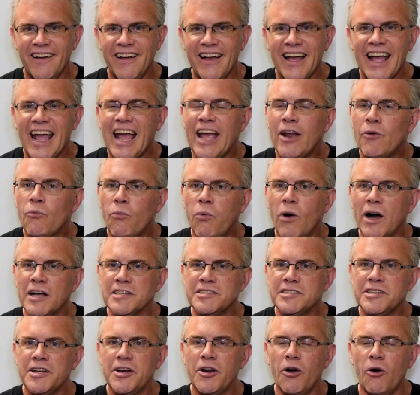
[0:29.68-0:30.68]
It
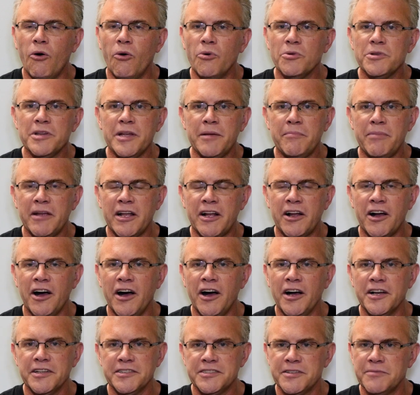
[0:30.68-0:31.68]
wasn't only
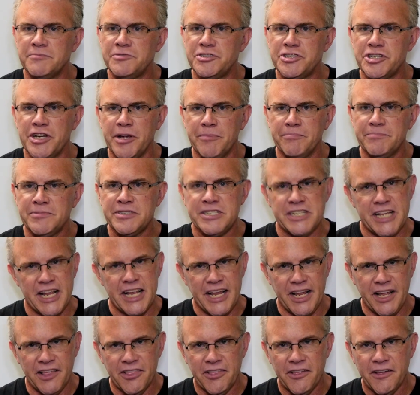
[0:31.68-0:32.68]
because of chipped
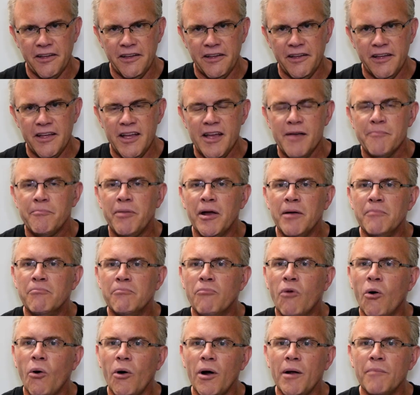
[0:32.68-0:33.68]
teeth, but
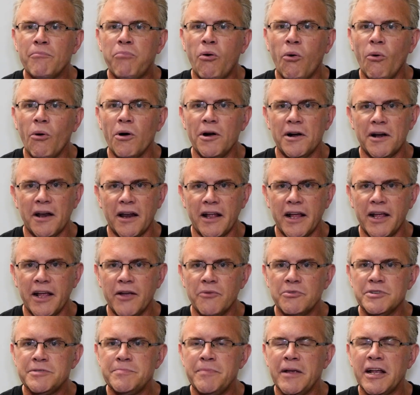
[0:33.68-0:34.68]
more importantly, it
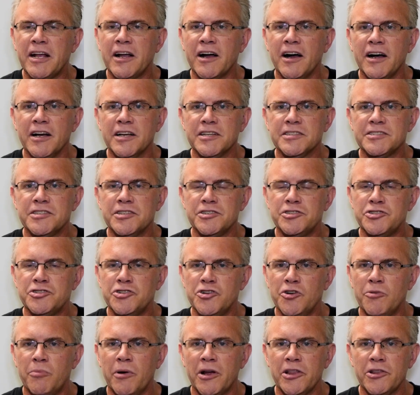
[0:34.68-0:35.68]
was because the
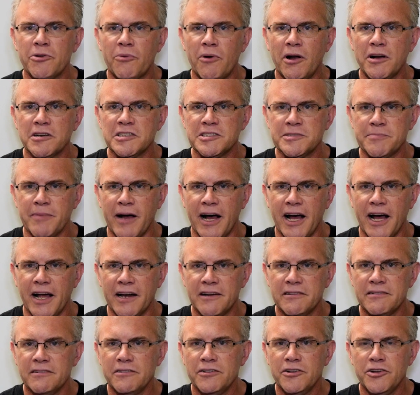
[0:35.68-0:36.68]
tube went in the wrong spot,
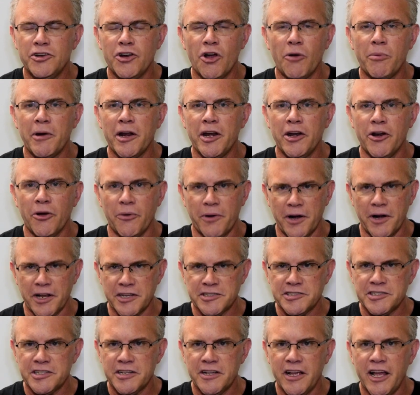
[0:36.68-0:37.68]
nobody
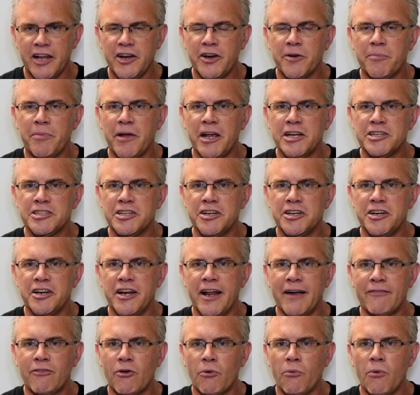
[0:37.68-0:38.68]
noticed, and your patient
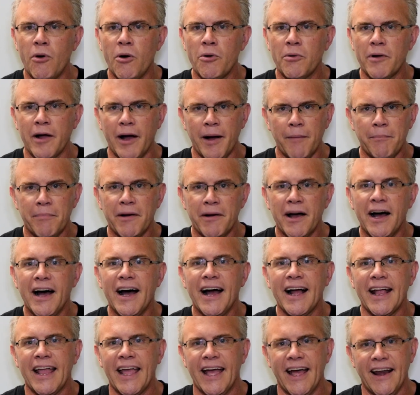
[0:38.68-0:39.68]
never woke up
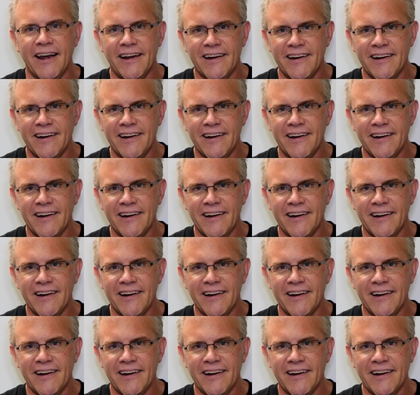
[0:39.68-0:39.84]
again.